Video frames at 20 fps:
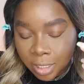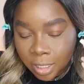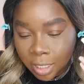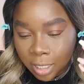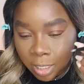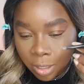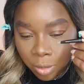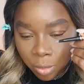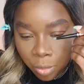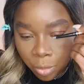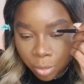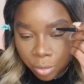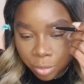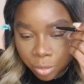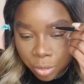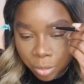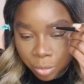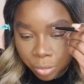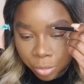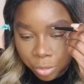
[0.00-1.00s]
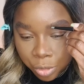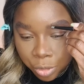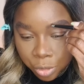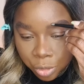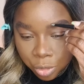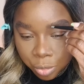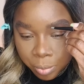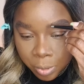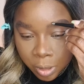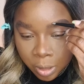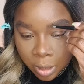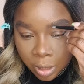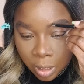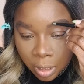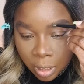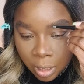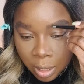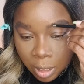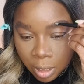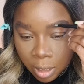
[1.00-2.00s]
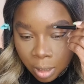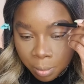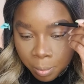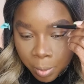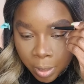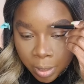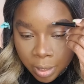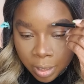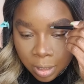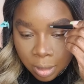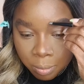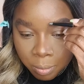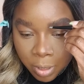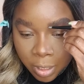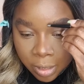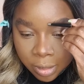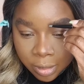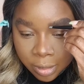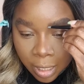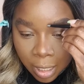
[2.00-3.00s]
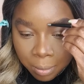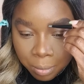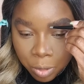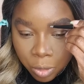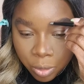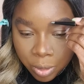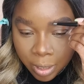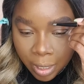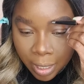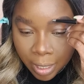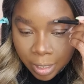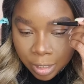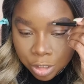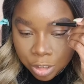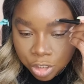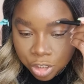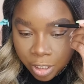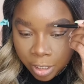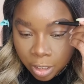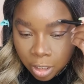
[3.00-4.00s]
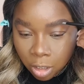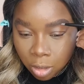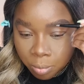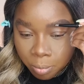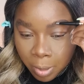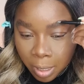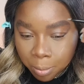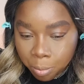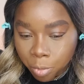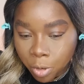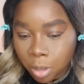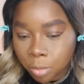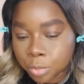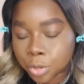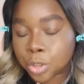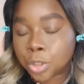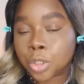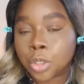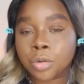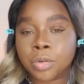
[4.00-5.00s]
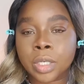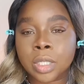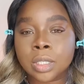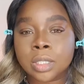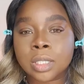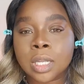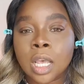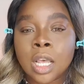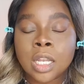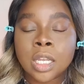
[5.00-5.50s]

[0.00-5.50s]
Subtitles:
here on YouTube. But in the meantime, you can check out my brow tutorials.